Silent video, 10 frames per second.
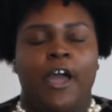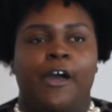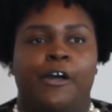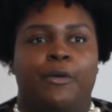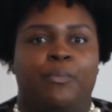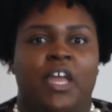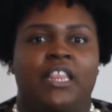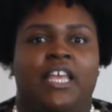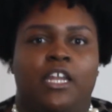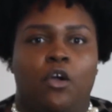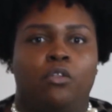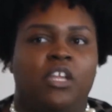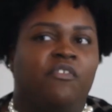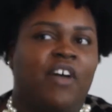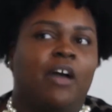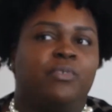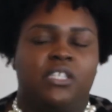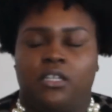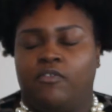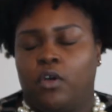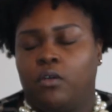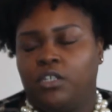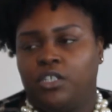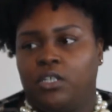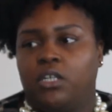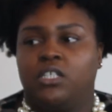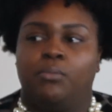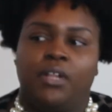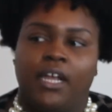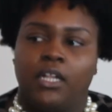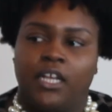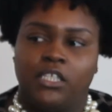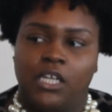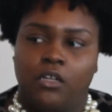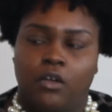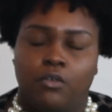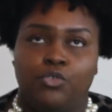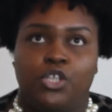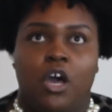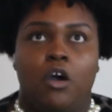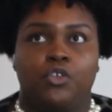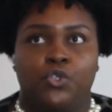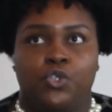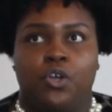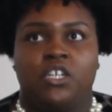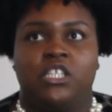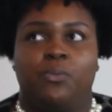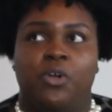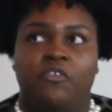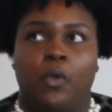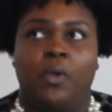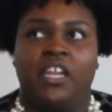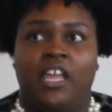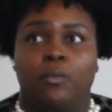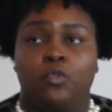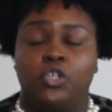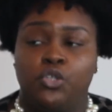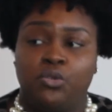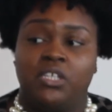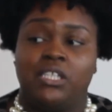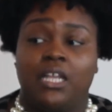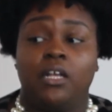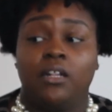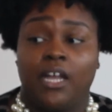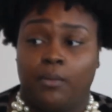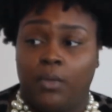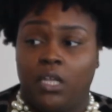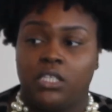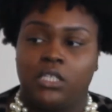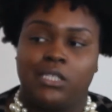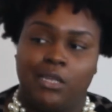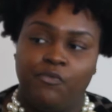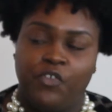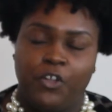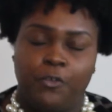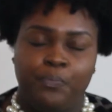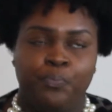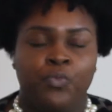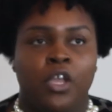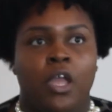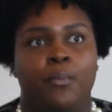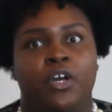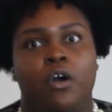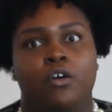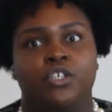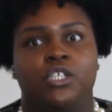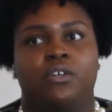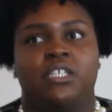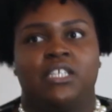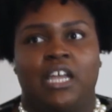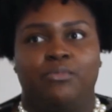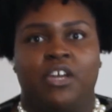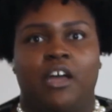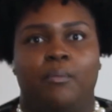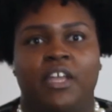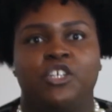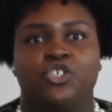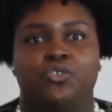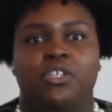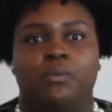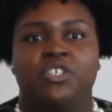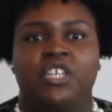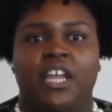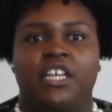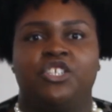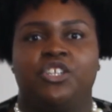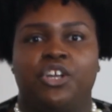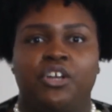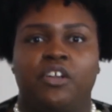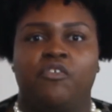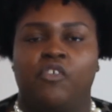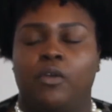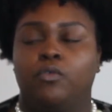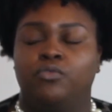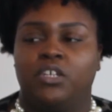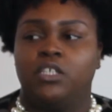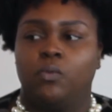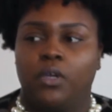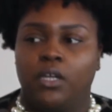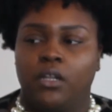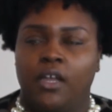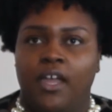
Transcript: And then only 5% of all engineers are Black or Latino. So I also saw this as the perfect way to get more students that look like me into the STEM field, but also at the same time making sure that we change the narrative around who does what.